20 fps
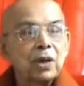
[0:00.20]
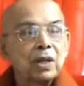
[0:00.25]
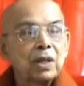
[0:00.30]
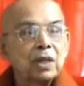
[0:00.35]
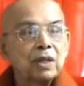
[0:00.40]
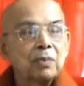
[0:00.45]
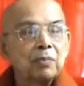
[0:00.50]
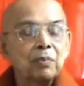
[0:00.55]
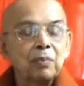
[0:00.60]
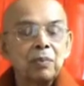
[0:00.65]

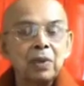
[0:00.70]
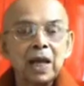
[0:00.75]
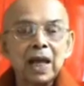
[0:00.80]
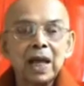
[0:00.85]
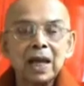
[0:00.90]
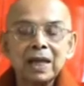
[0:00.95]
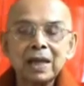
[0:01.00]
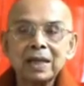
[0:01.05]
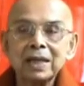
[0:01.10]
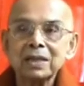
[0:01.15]
somebody
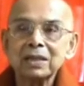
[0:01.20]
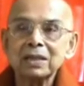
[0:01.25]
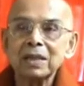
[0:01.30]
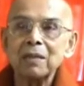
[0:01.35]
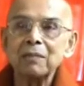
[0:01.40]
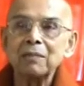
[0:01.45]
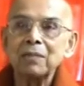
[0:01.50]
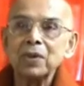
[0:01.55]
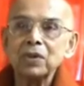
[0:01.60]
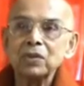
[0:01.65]
blaring
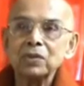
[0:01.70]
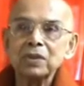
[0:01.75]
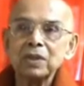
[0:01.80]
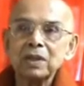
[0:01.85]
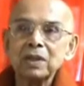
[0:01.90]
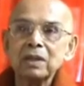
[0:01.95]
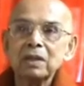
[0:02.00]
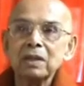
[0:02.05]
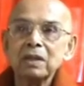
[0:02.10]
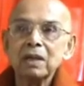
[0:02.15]
some music
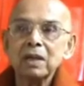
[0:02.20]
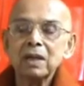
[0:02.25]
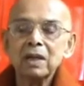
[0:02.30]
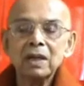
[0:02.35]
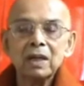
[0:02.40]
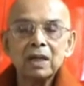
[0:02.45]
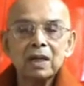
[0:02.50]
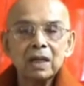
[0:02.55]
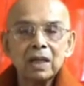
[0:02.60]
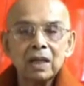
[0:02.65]

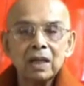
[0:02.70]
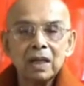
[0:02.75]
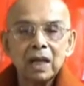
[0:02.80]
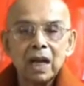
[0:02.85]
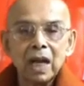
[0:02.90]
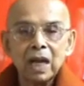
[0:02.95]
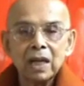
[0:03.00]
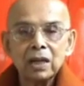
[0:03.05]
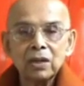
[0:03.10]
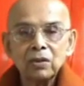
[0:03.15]

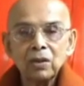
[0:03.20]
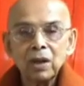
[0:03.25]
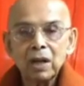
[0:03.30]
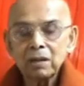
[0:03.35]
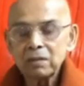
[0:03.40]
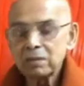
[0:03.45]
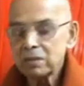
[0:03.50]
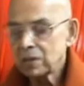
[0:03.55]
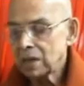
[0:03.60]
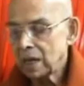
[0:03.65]
and you
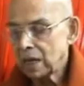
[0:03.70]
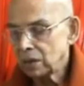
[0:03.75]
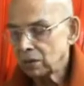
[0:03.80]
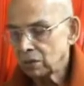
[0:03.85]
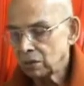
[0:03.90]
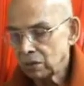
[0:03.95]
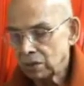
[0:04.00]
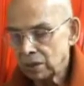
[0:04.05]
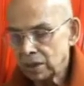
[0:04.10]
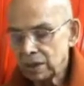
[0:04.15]
are trying
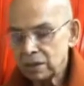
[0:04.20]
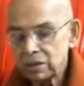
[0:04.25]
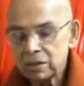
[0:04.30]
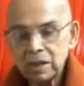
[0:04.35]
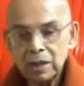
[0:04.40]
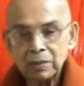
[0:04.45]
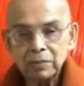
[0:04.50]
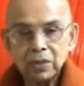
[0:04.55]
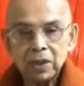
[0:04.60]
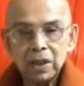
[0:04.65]
to read
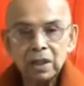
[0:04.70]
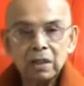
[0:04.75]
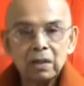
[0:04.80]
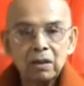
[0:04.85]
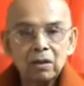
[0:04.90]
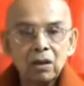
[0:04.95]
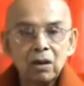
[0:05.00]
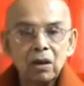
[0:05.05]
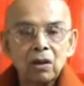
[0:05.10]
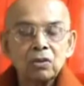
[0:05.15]
something
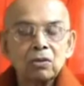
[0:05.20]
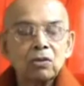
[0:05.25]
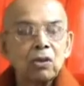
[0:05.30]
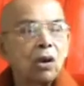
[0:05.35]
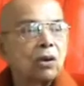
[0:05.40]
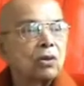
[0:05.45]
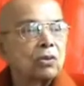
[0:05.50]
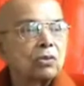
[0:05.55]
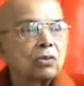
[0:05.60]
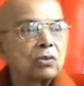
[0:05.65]
or
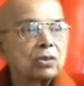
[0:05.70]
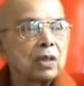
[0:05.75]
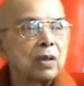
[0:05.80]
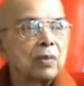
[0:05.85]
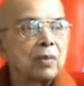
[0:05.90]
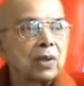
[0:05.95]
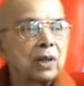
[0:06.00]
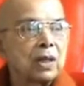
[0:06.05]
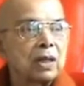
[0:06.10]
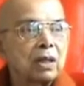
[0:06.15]
talk to
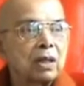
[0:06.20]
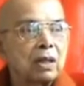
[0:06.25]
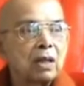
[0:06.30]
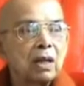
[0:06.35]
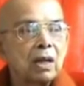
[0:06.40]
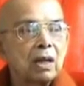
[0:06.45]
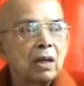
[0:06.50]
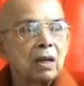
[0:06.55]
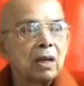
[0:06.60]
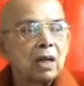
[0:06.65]
somebody,
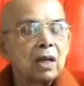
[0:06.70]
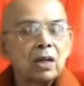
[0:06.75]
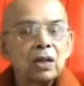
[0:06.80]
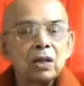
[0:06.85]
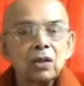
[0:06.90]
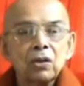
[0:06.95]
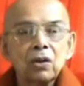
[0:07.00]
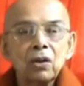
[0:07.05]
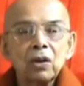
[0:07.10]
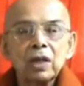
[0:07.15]

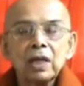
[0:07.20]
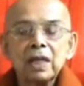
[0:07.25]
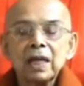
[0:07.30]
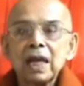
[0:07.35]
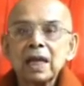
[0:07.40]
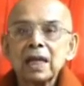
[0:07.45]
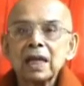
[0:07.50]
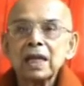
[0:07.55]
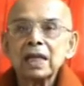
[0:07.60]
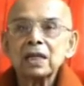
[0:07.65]
your
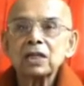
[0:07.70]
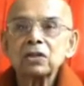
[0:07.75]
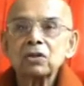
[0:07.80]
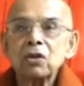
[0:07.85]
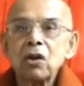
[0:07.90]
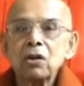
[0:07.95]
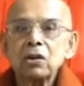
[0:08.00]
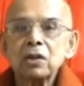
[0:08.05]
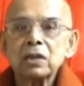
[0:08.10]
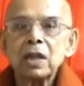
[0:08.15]
ear gets
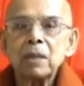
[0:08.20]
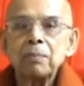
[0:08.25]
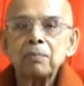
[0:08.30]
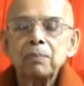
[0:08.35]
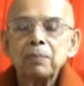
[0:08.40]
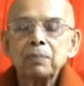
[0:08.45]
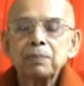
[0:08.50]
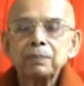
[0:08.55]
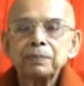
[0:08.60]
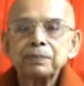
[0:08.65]
cocked up
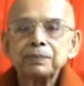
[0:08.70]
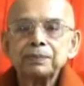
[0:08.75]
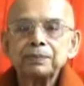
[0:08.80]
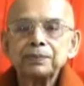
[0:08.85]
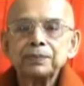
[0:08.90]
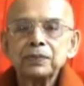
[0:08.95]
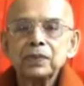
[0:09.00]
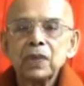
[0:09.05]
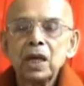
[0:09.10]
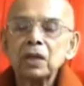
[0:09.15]

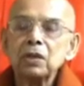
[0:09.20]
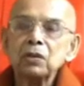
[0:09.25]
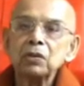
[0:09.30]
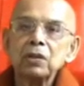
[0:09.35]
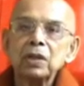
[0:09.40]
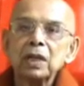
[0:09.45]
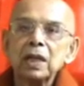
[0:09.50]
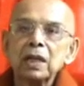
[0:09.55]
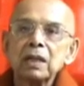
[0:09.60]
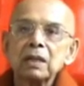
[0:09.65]
and you
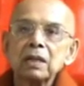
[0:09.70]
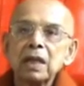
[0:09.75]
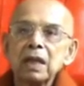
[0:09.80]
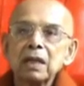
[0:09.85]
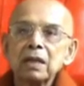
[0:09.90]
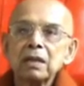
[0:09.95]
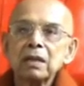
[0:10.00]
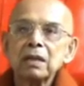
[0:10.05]
hear that.